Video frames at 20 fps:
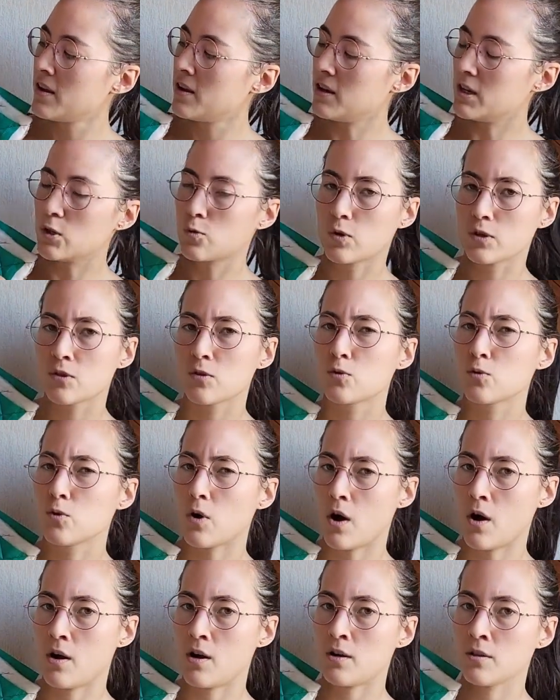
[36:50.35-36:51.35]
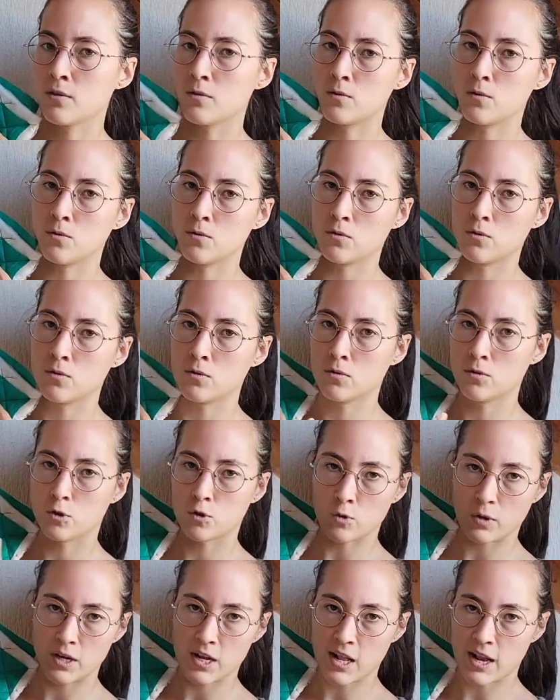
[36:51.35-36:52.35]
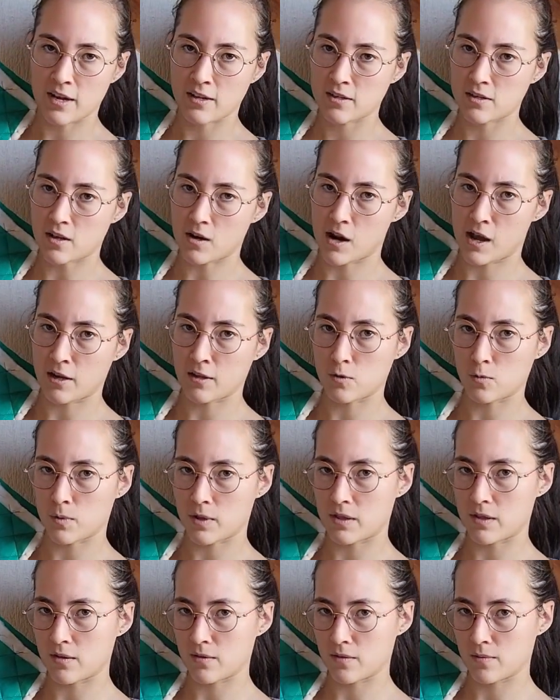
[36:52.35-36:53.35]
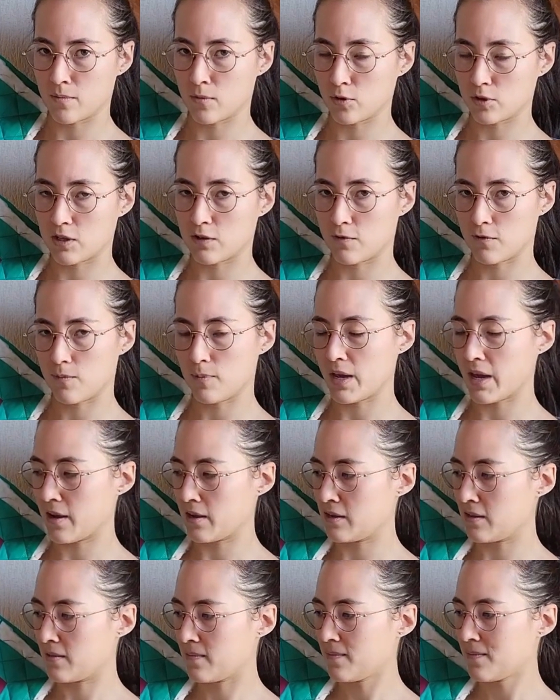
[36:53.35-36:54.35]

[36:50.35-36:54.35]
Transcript: it wasn't too hard to do straight lines aligned with the motif behind.